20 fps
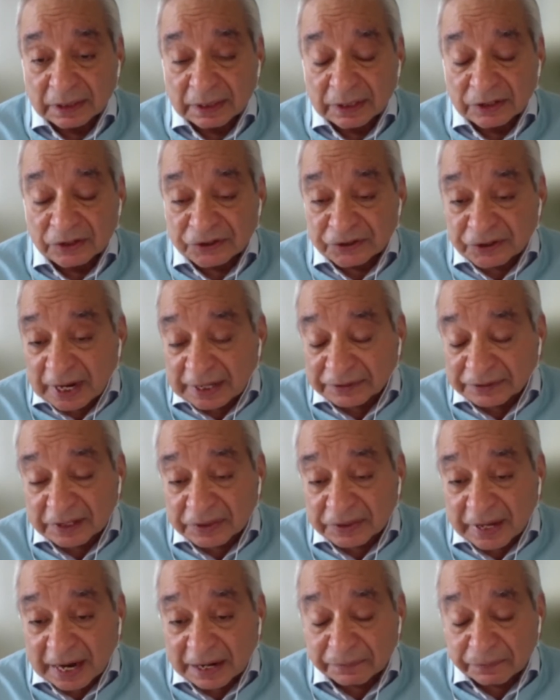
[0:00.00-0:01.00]
strengthen
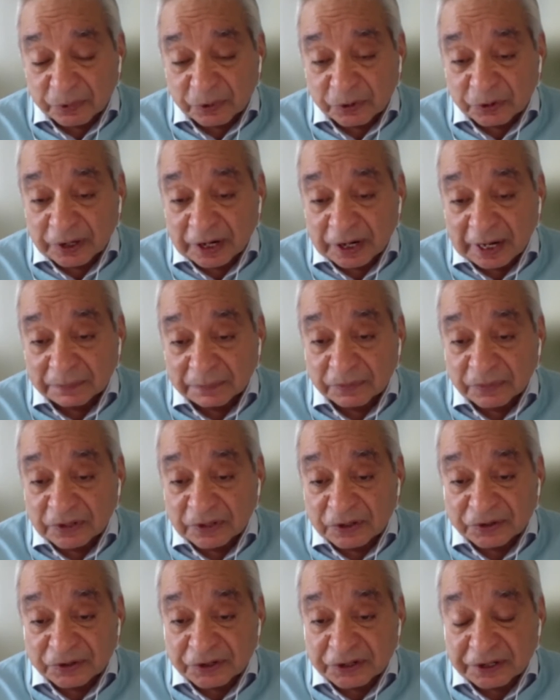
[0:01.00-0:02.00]
that program
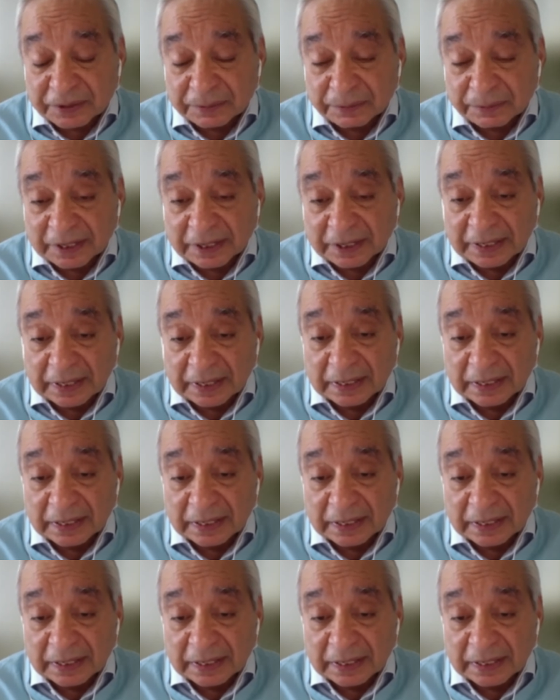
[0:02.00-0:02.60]
considerably.